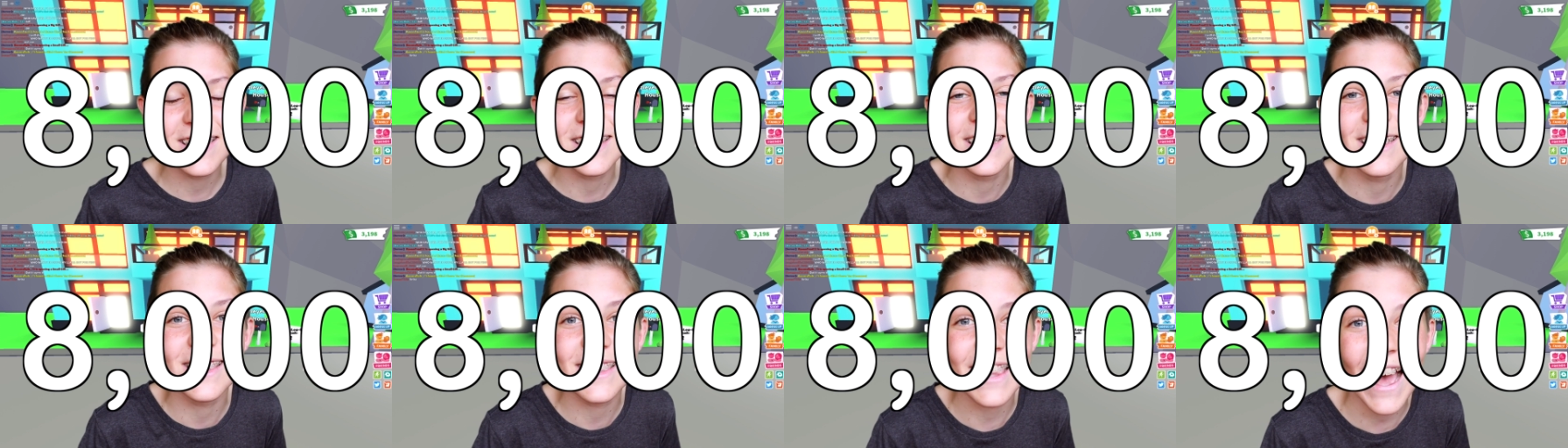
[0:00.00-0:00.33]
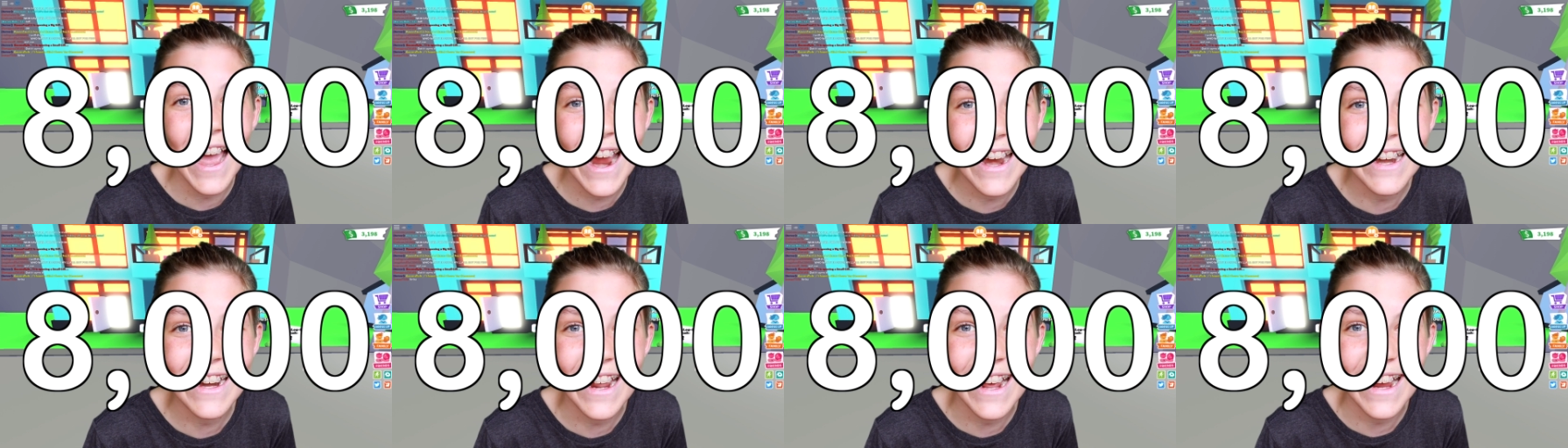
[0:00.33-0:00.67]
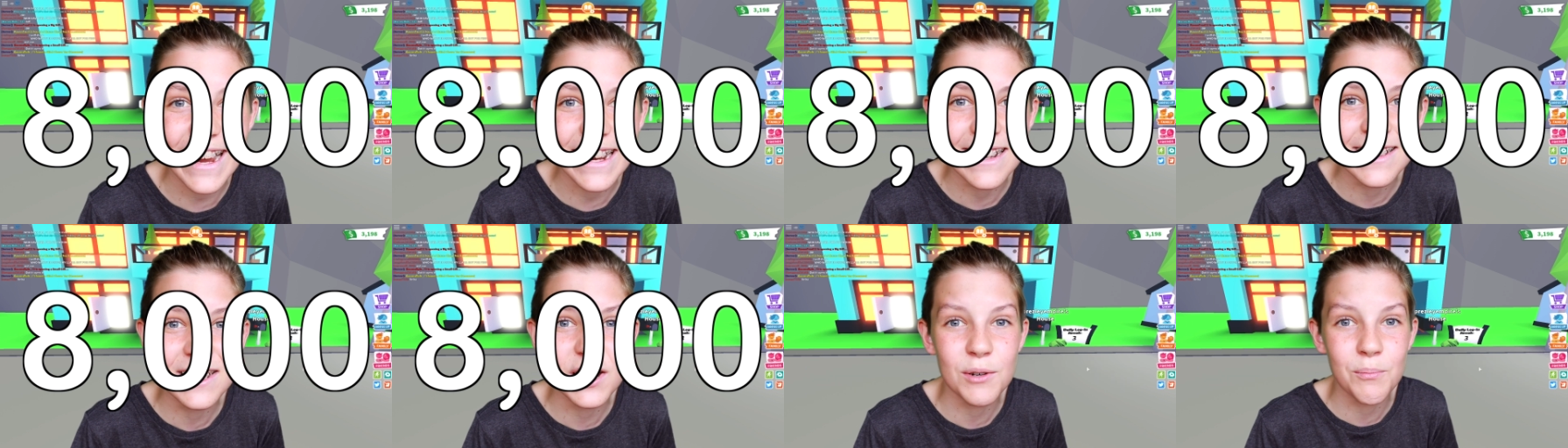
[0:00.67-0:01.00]
that they
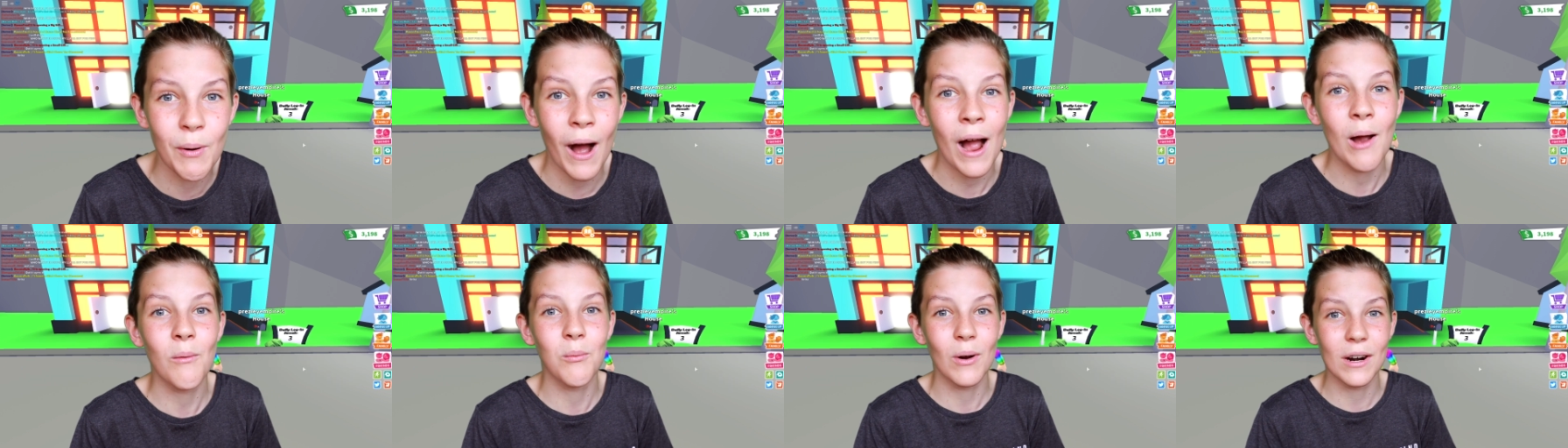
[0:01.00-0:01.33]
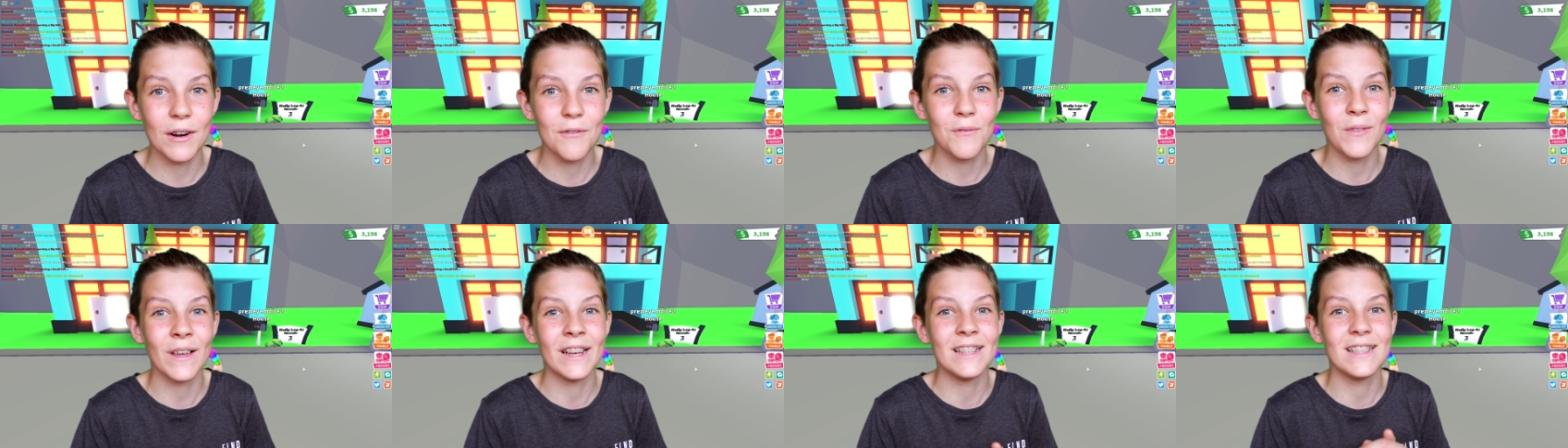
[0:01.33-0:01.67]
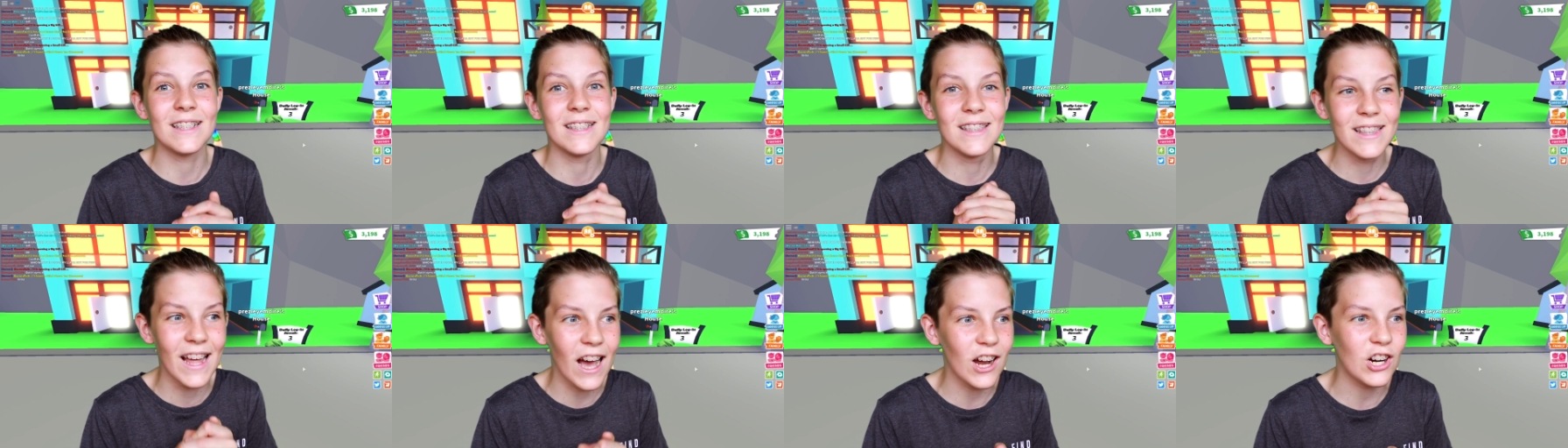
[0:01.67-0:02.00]
need to buy one of
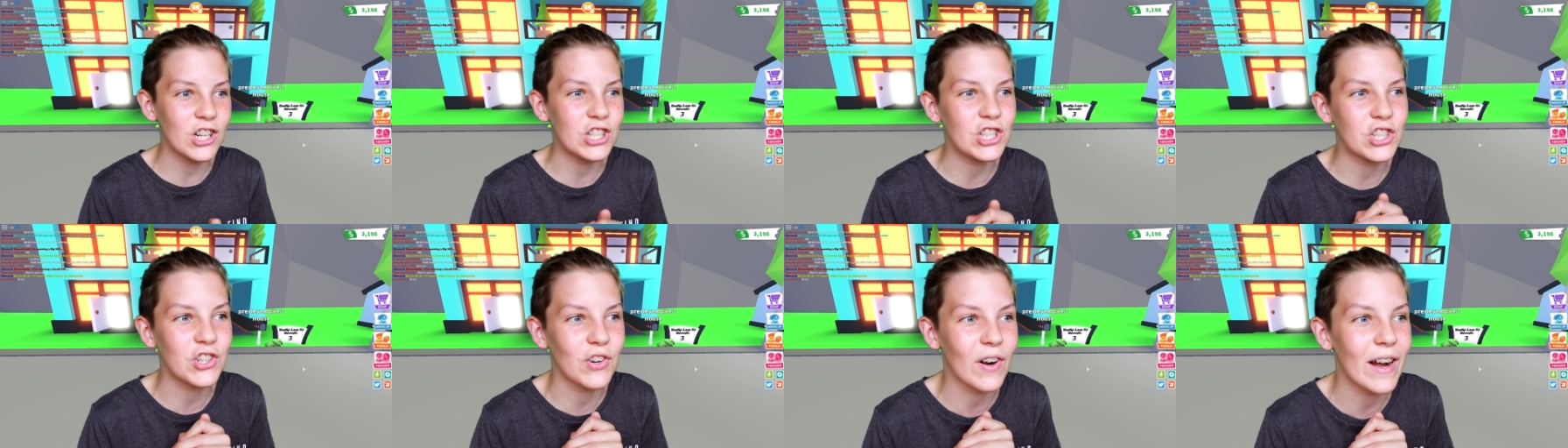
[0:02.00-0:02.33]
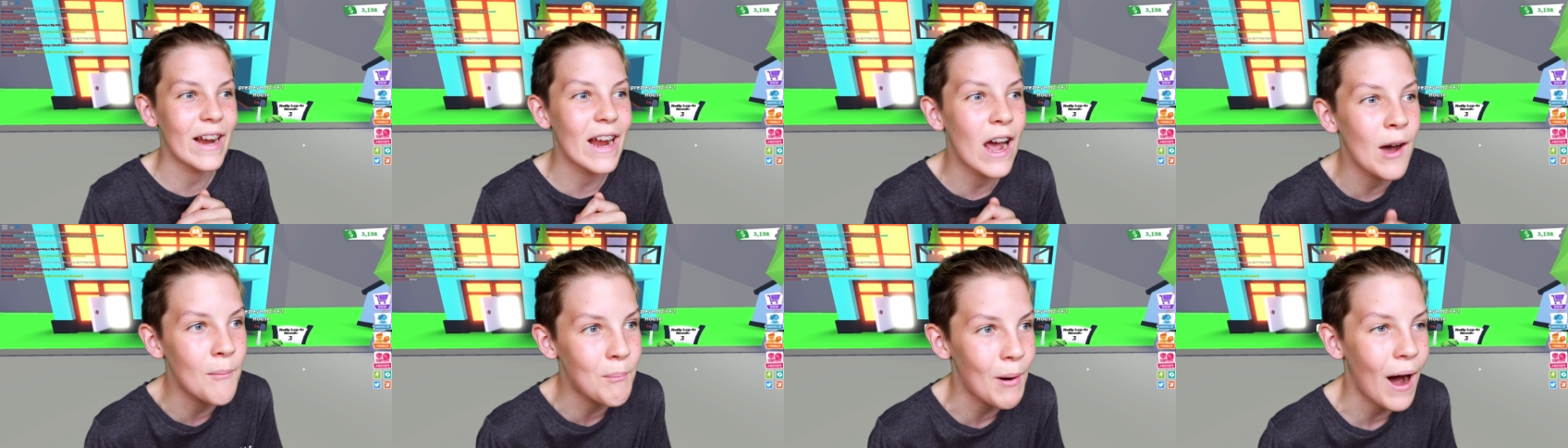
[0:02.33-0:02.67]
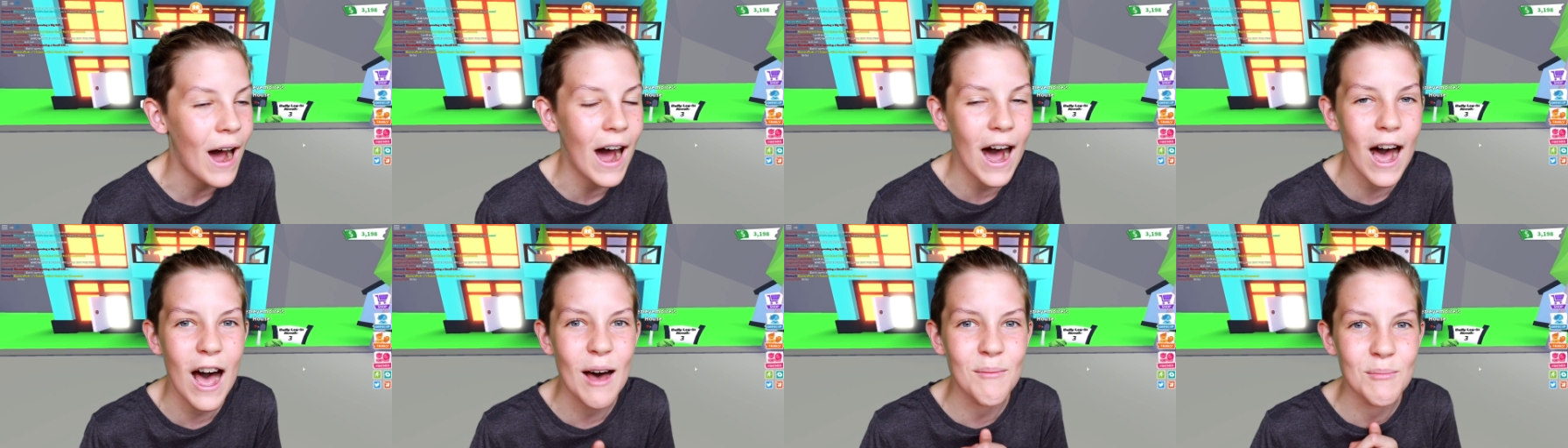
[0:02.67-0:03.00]
these luxury
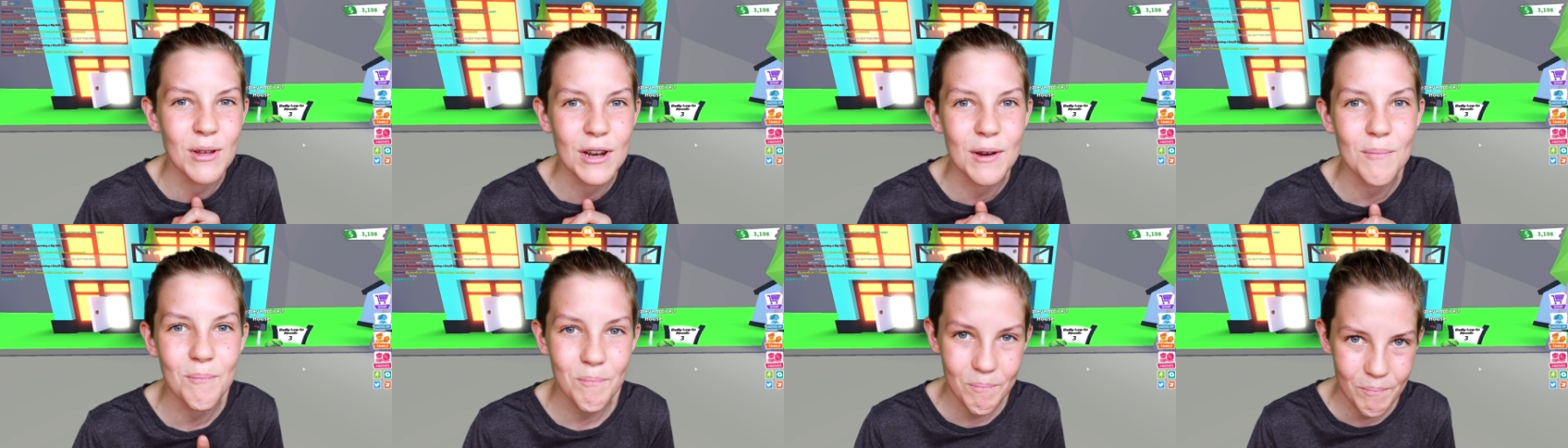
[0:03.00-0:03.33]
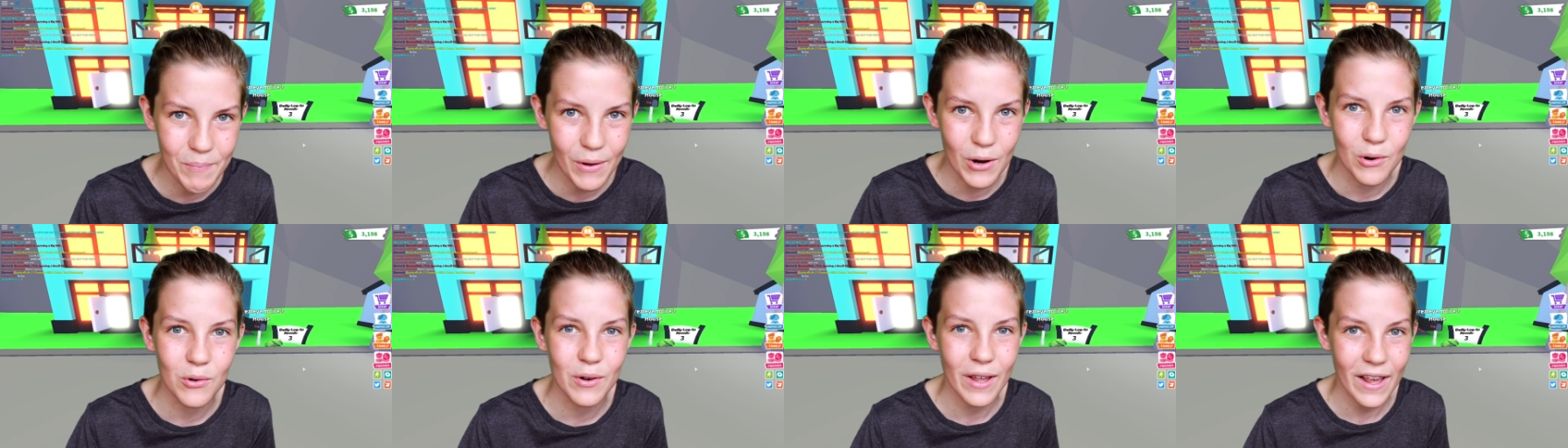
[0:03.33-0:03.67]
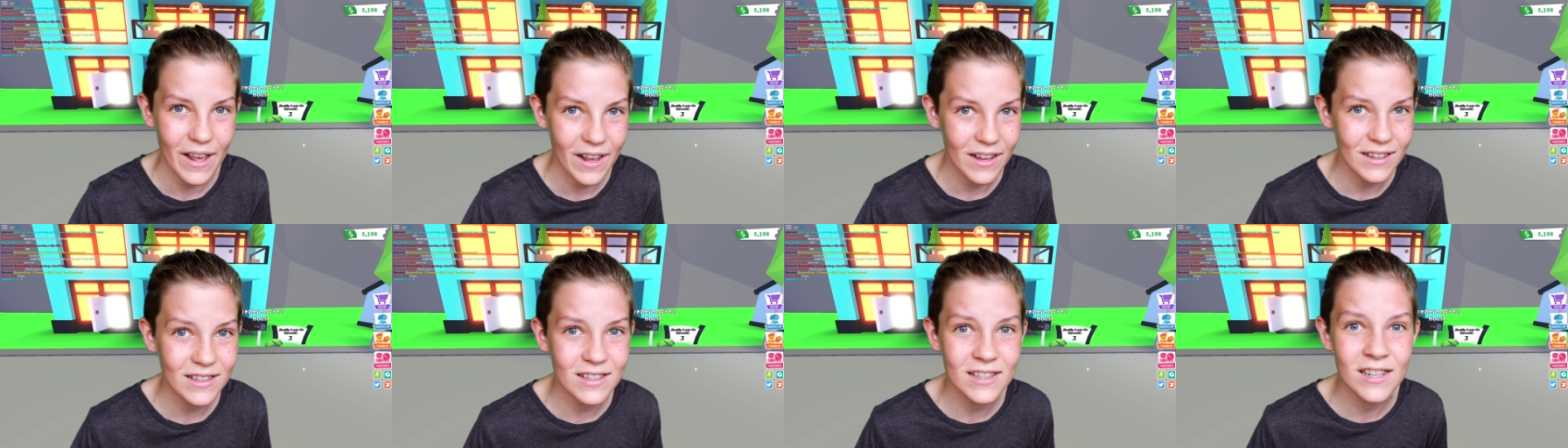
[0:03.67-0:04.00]
apartment
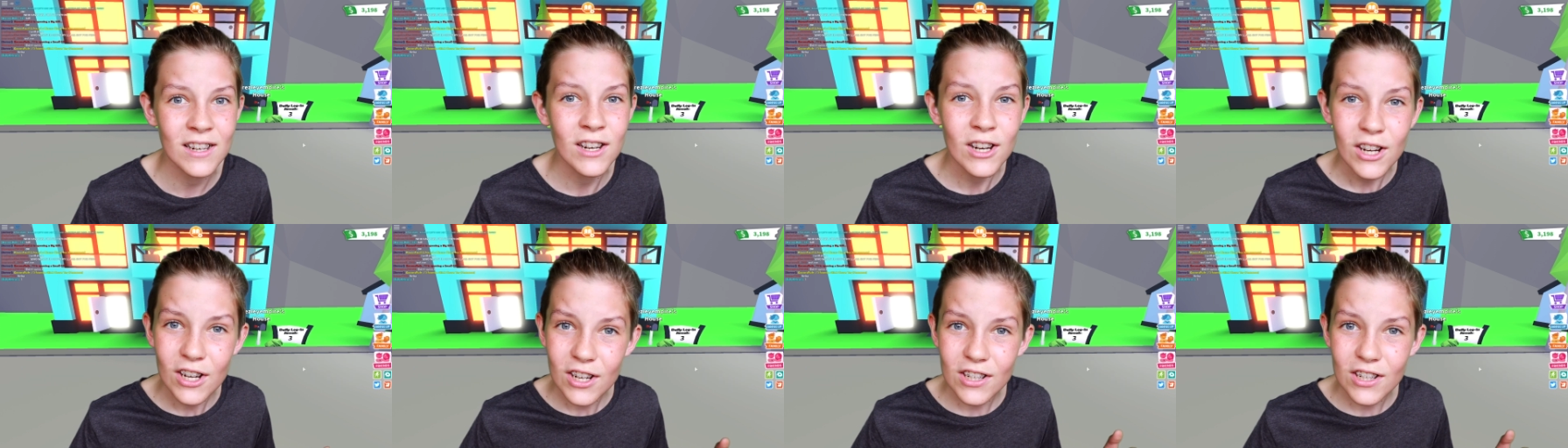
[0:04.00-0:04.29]
buildings.